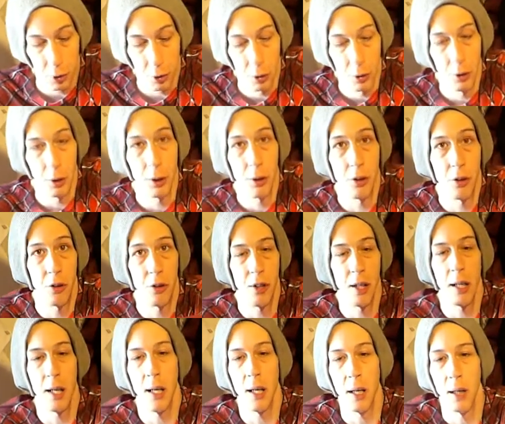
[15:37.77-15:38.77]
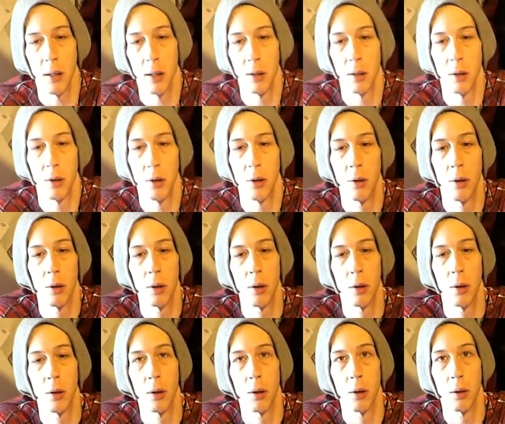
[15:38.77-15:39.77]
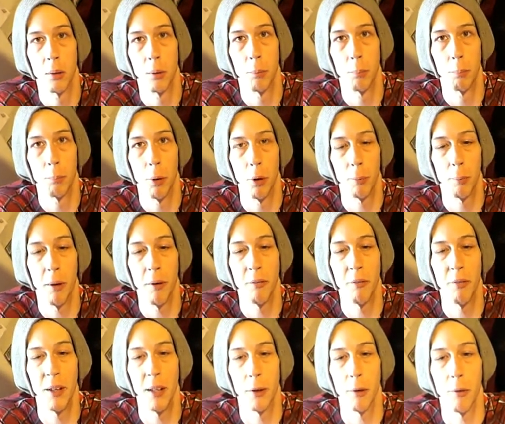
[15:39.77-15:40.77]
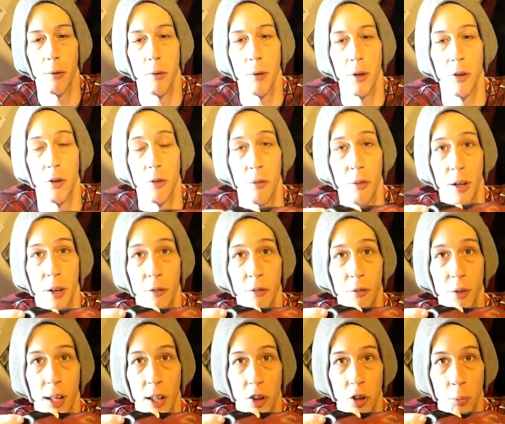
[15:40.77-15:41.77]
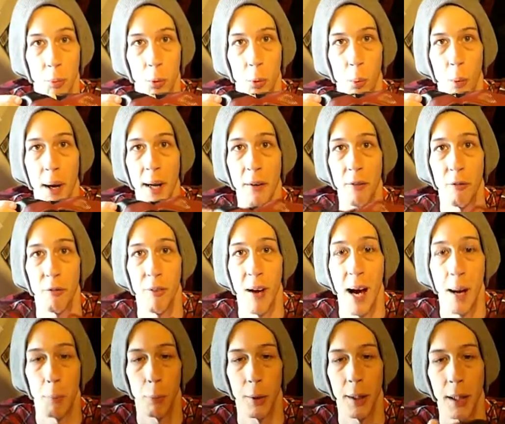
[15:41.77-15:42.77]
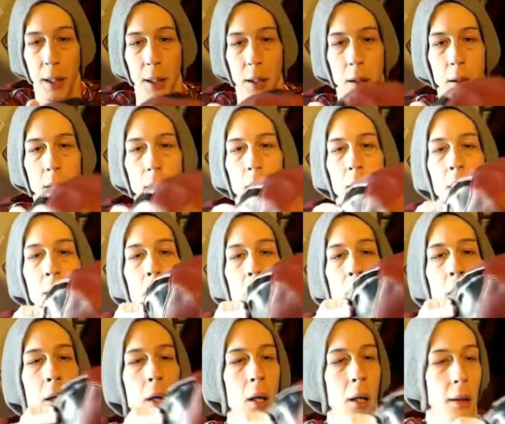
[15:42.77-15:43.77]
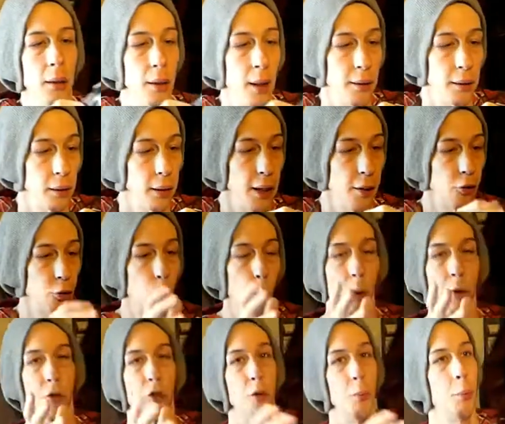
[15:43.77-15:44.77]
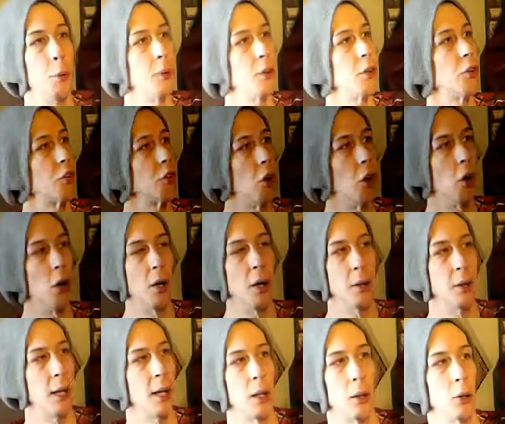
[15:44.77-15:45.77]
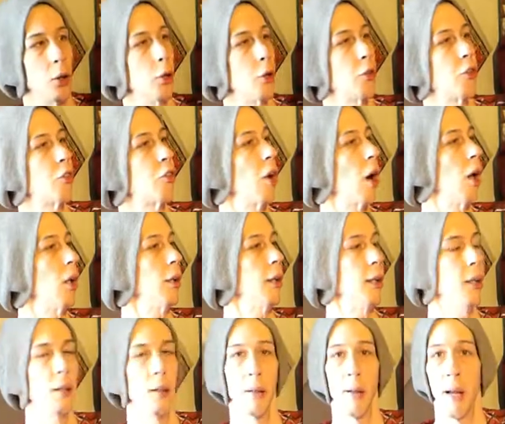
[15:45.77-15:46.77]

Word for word: You can see, poke my finger through it. It's a very flexible white fabric. Nonetheless, once you put this on, it looks solid.